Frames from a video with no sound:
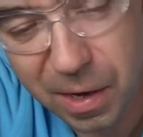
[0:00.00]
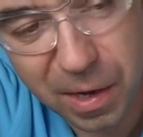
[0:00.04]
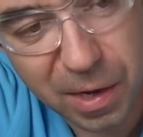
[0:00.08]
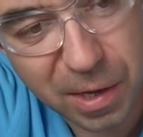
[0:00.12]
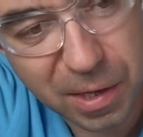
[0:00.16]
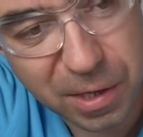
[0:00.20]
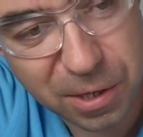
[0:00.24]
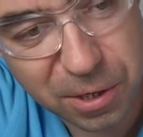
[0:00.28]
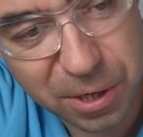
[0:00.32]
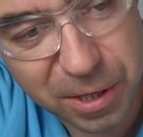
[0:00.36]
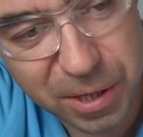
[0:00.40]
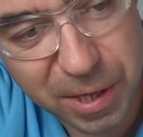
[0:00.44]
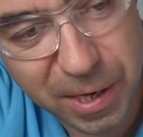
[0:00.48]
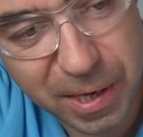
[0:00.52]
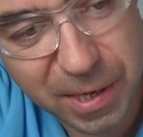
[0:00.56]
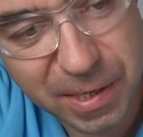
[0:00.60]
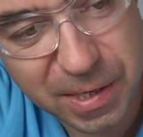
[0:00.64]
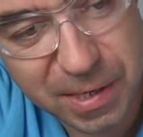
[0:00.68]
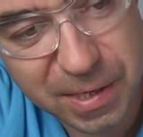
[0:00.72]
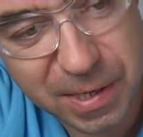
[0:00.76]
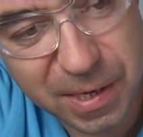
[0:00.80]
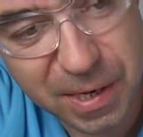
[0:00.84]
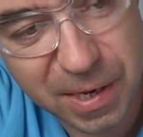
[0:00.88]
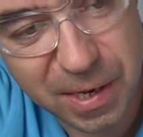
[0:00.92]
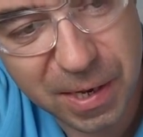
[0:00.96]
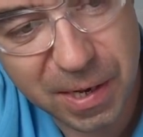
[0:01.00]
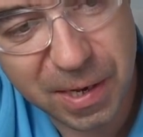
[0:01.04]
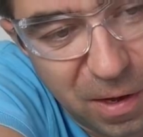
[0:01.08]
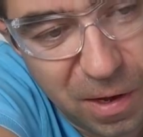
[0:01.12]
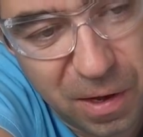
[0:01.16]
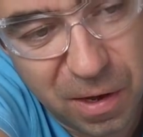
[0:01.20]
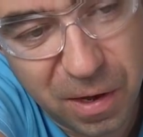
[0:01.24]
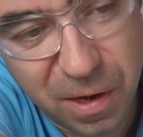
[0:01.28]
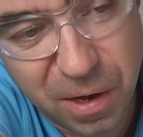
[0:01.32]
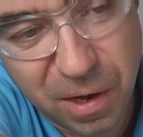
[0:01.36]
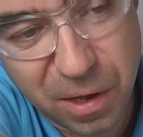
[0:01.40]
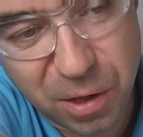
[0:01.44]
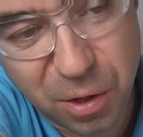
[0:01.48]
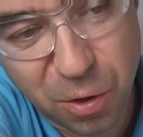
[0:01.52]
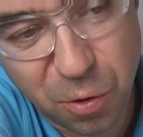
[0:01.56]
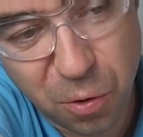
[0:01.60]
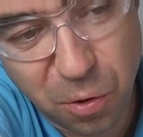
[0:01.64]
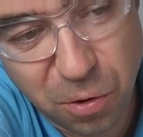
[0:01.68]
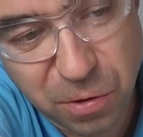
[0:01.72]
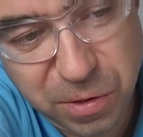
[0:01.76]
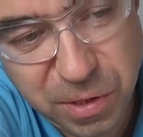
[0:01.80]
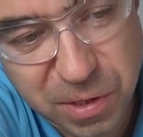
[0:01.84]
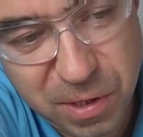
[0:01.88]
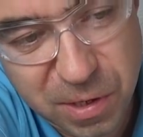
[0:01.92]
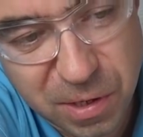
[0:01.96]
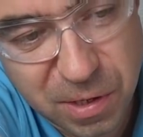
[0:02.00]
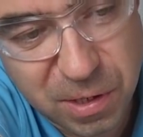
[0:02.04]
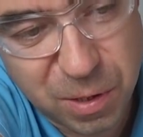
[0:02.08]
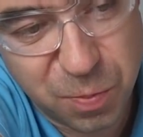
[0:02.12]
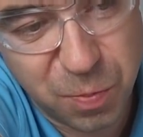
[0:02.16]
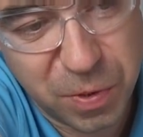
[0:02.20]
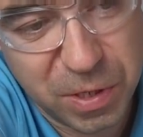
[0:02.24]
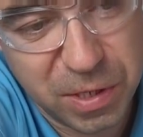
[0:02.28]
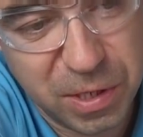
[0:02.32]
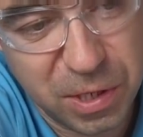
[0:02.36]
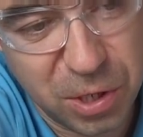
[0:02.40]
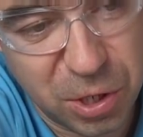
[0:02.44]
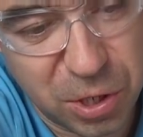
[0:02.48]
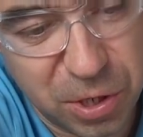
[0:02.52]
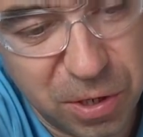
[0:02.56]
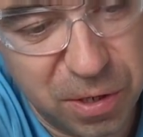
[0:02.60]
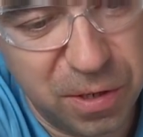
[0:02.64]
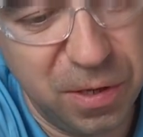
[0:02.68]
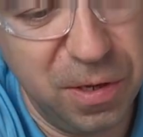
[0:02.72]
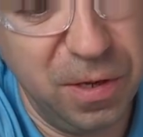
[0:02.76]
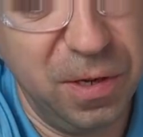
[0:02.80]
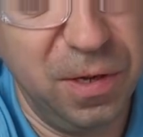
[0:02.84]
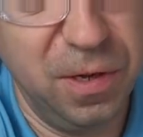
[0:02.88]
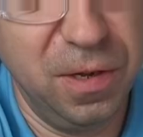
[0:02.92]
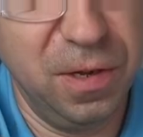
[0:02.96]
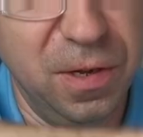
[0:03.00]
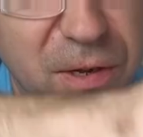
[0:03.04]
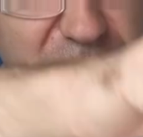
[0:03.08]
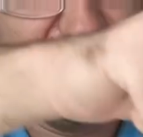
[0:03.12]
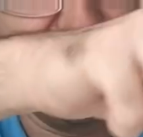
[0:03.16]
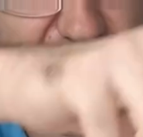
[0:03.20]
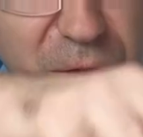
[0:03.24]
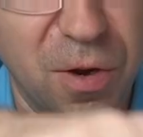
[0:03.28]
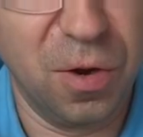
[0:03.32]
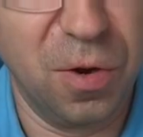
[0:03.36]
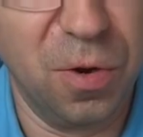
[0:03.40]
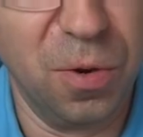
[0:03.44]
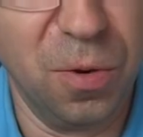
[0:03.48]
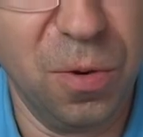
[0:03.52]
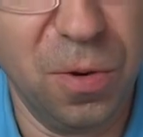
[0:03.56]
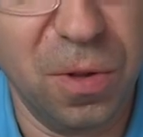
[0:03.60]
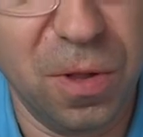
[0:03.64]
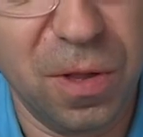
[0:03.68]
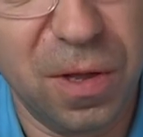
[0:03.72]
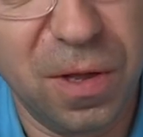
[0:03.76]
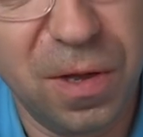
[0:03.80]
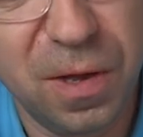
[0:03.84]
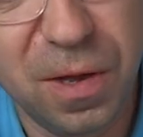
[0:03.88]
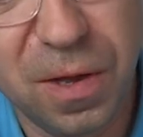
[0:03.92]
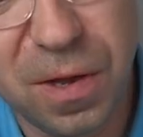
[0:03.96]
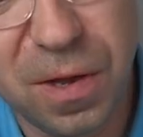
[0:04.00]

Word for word: It rotates. It holds its position. Cool.